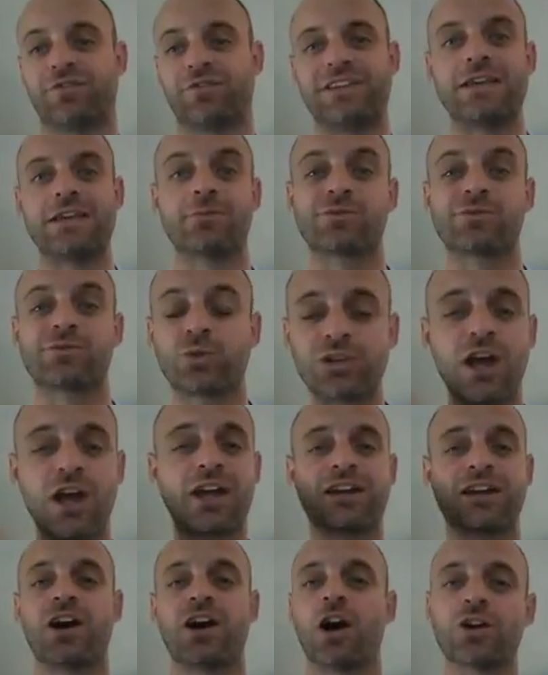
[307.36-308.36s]
of themes. We're
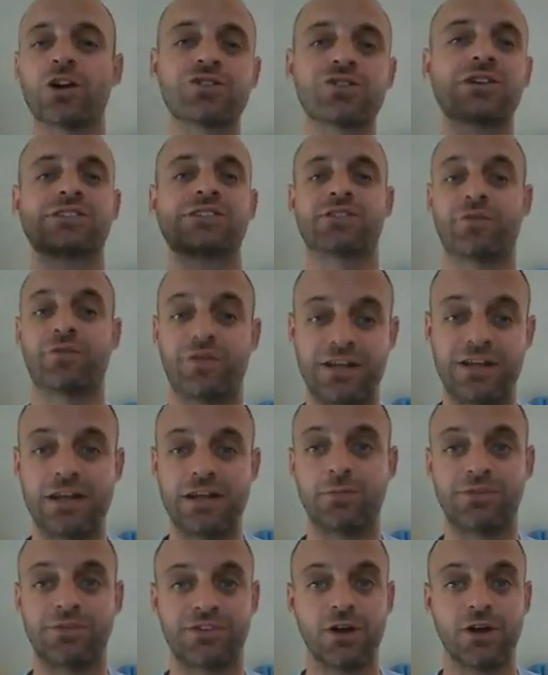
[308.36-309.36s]
talking hundreds of
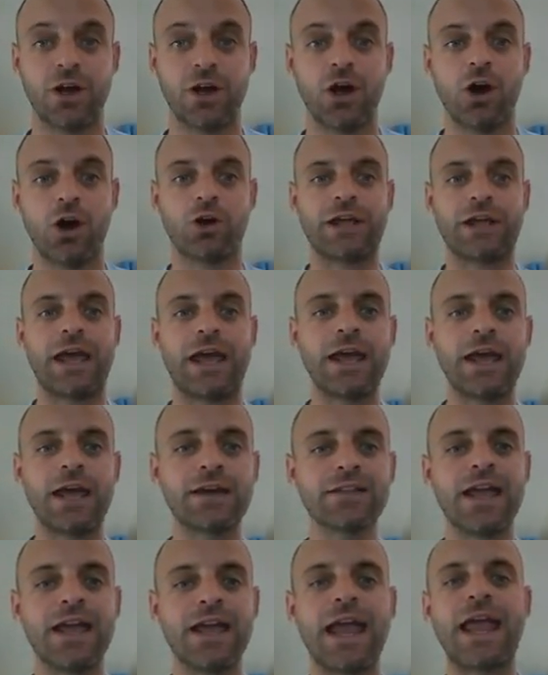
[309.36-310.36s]
themes,
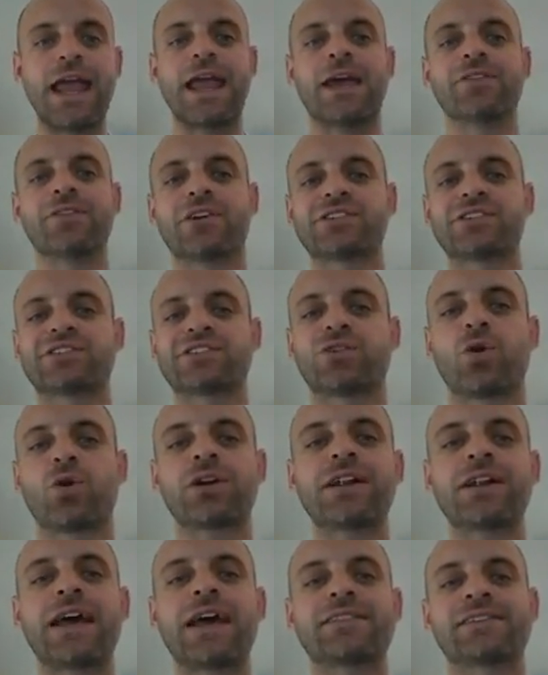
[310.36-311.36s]
okay? And they're
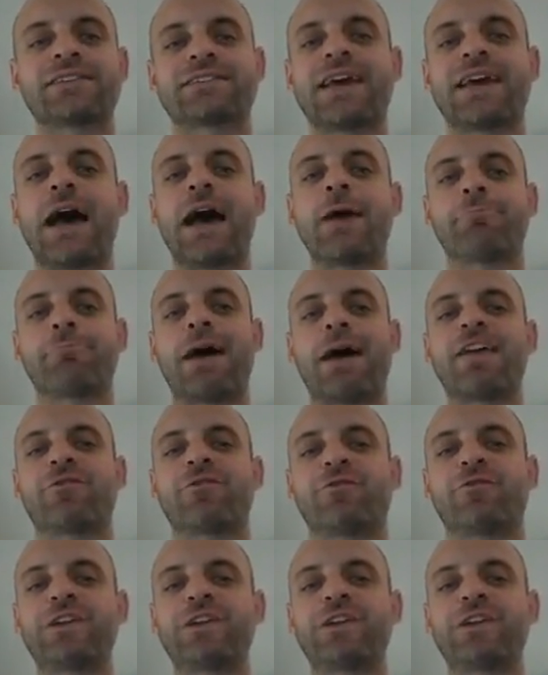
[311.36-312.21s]
sorted at the top by